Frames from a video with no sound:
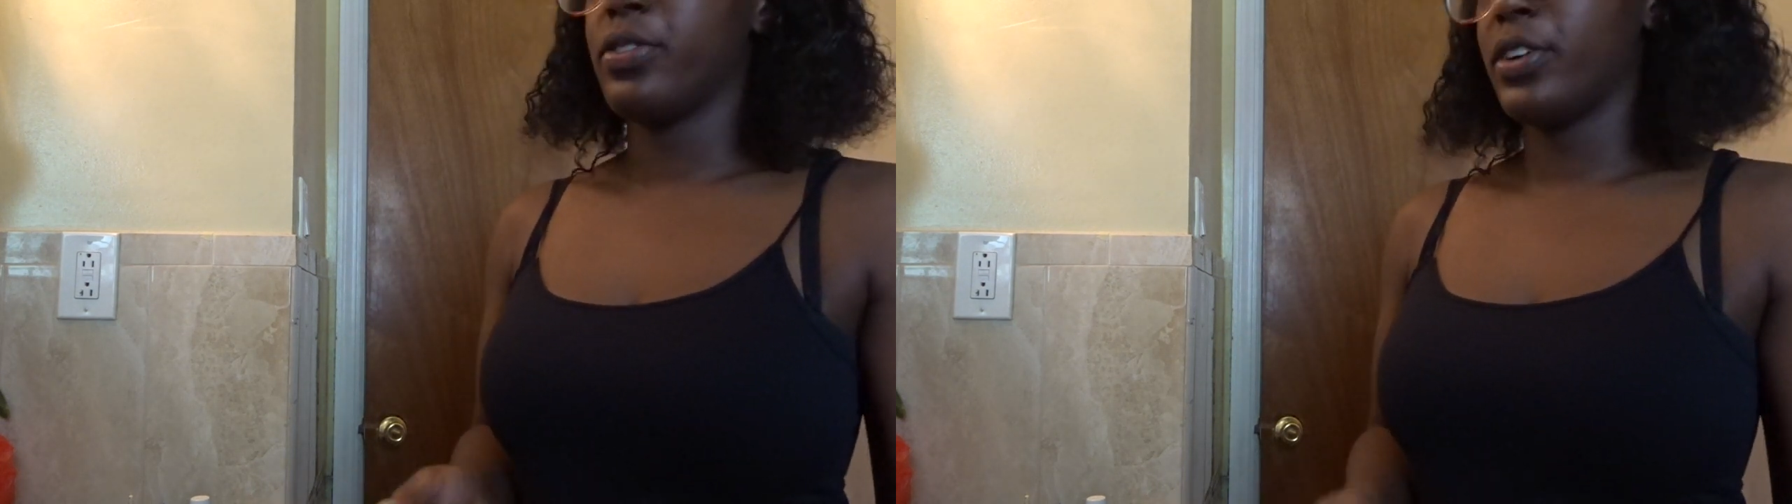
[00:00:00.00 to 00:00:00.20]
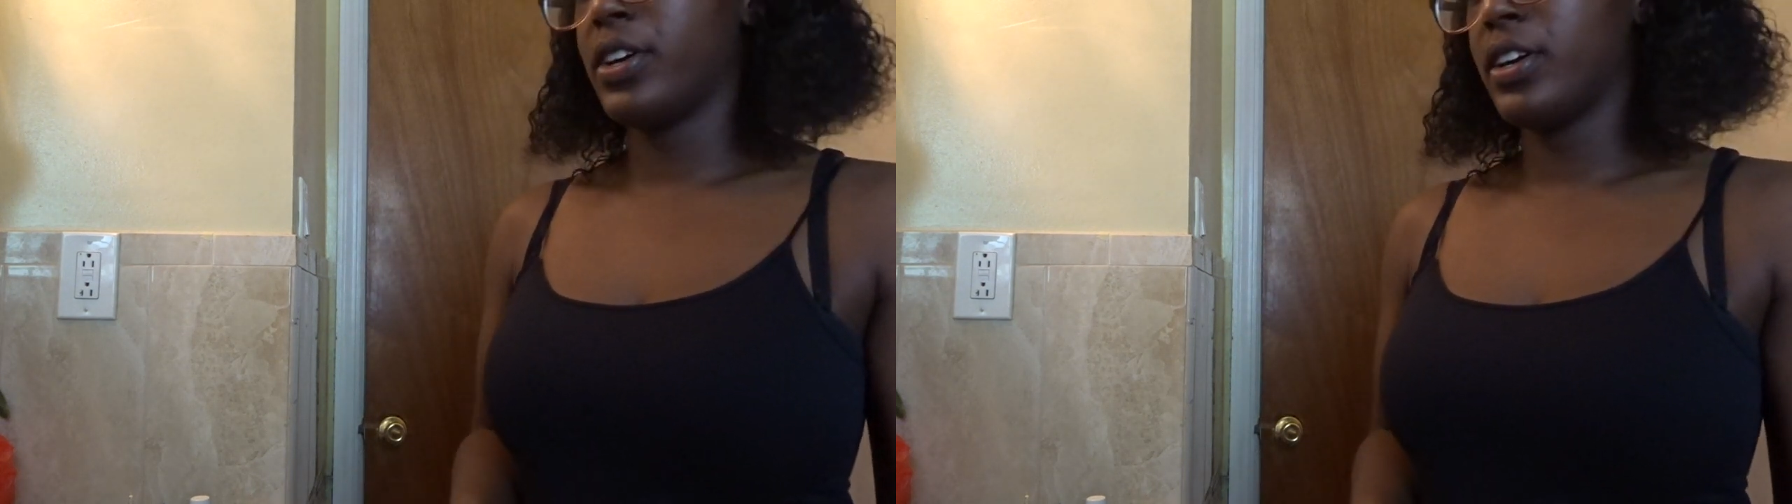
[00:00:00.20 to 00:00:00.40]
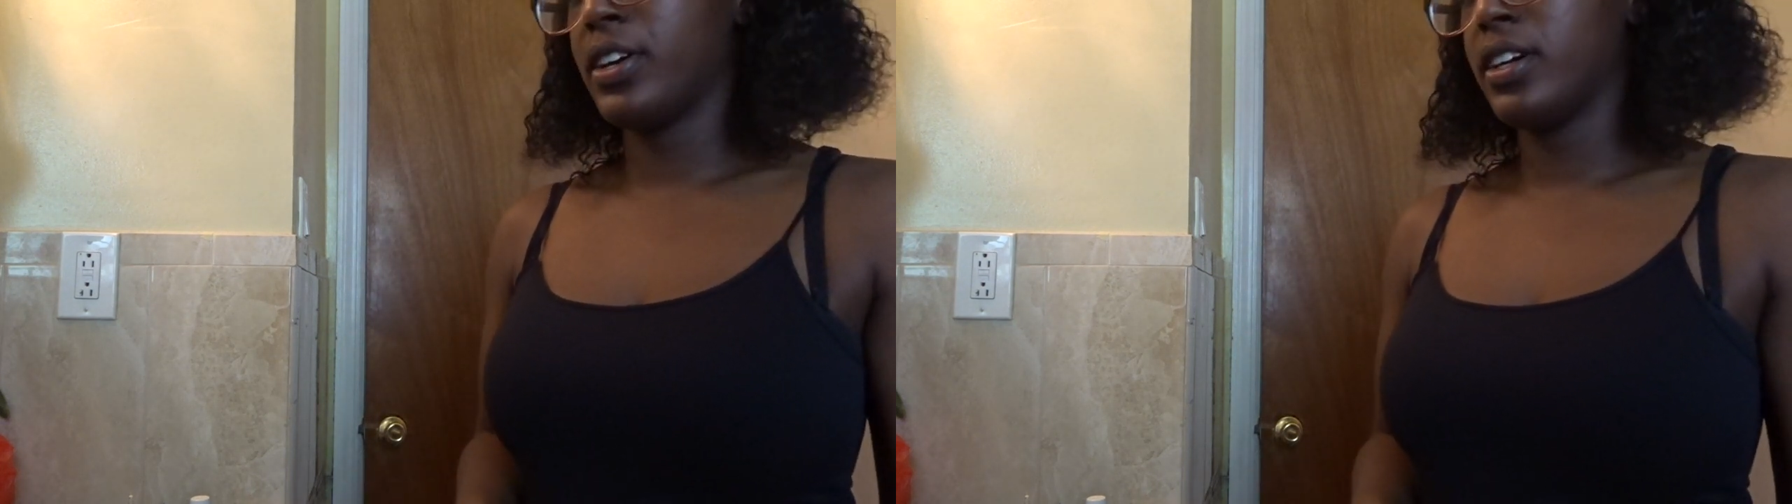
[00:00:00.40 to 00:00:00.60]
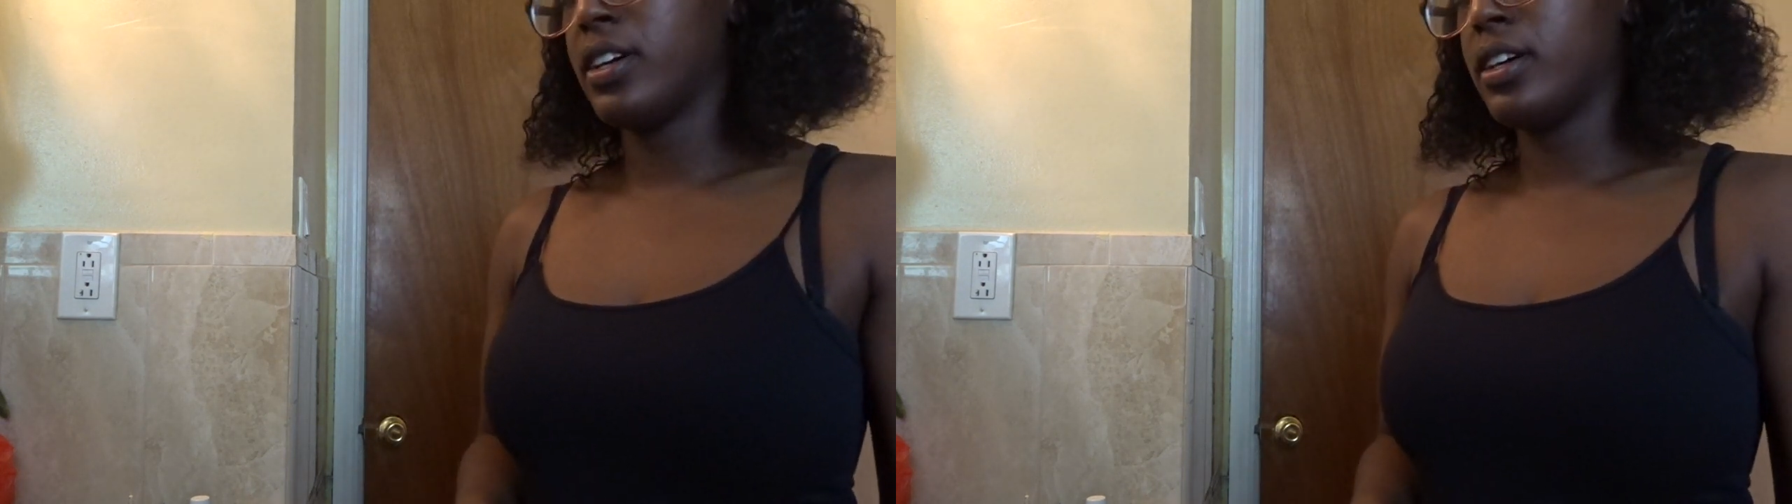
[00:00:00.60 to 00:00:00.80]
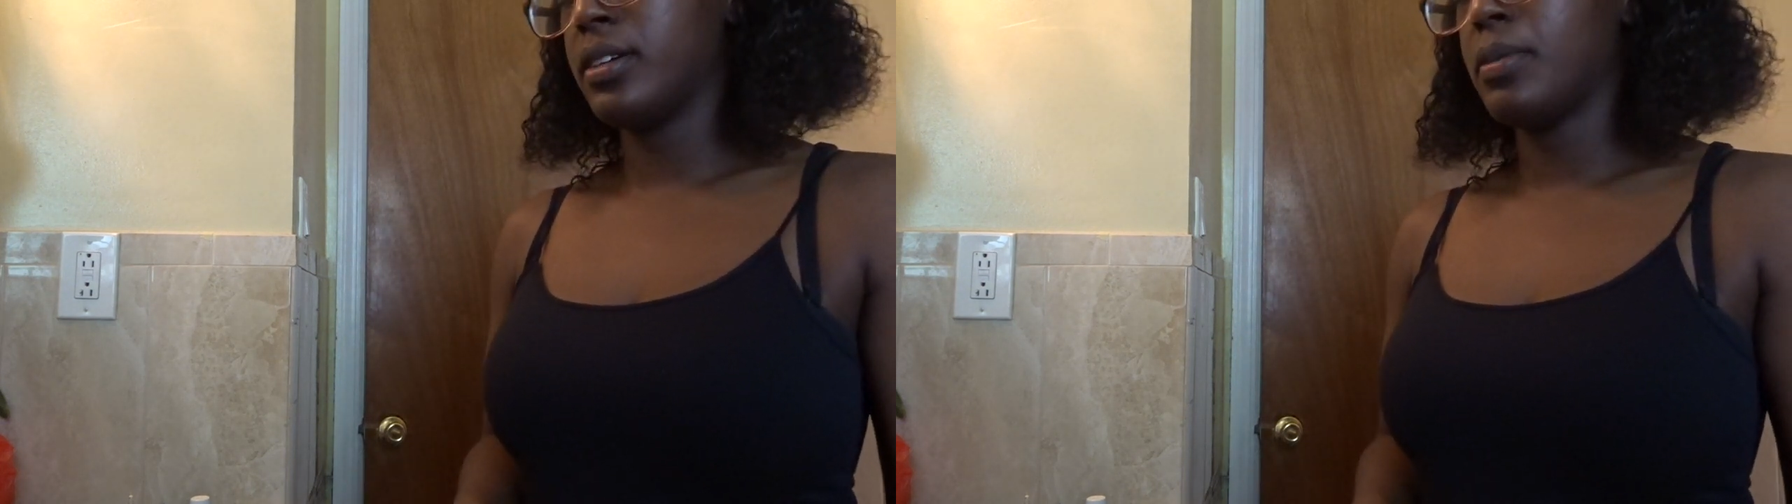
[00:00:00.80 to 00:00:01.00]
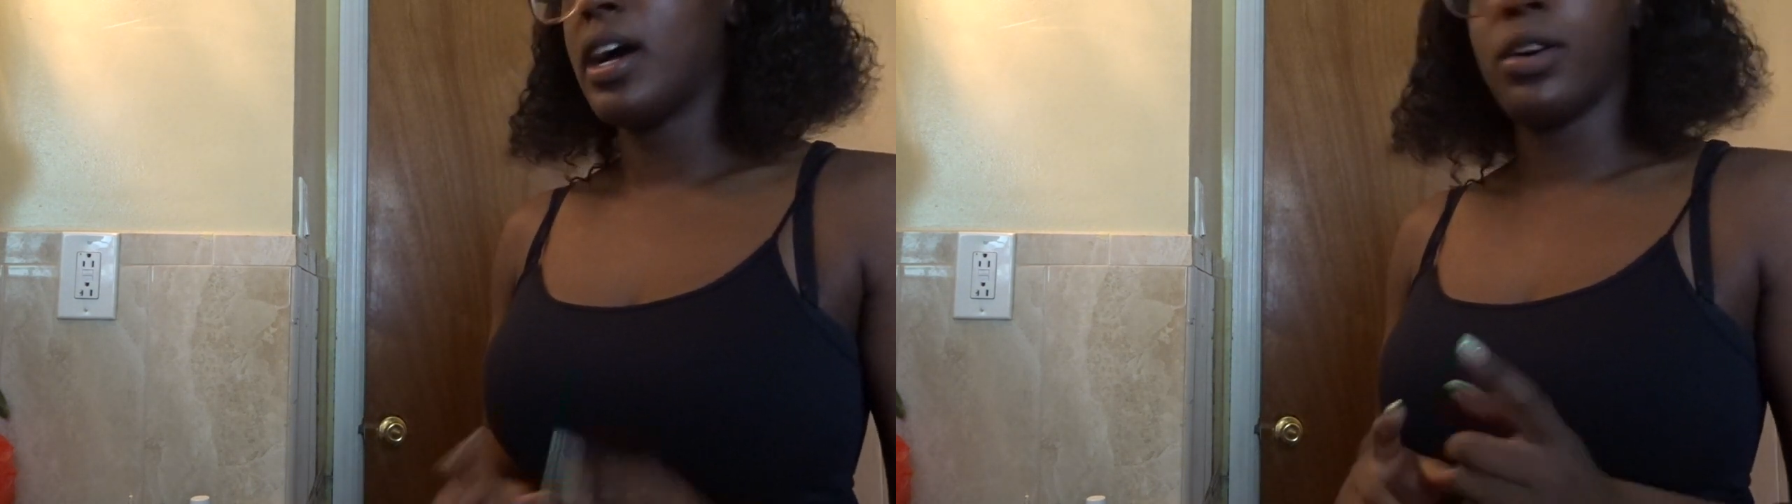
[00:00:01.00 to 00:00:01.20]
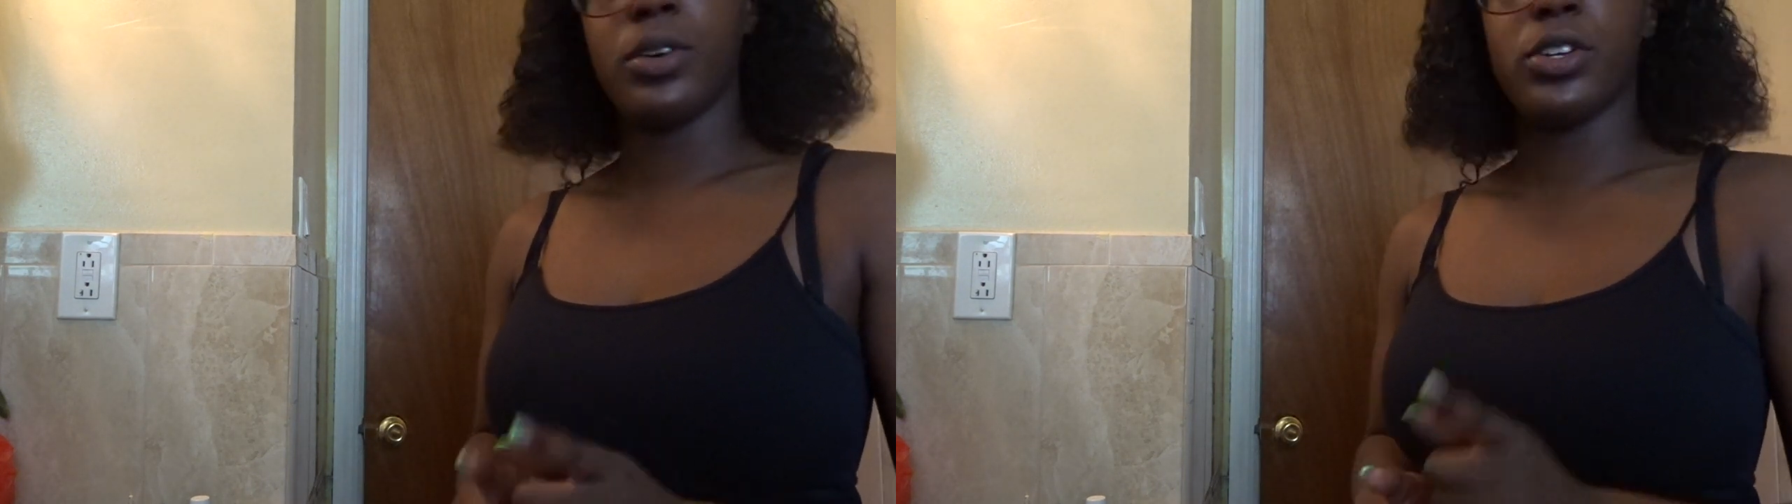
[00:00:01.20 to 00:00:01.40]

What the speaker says: for hot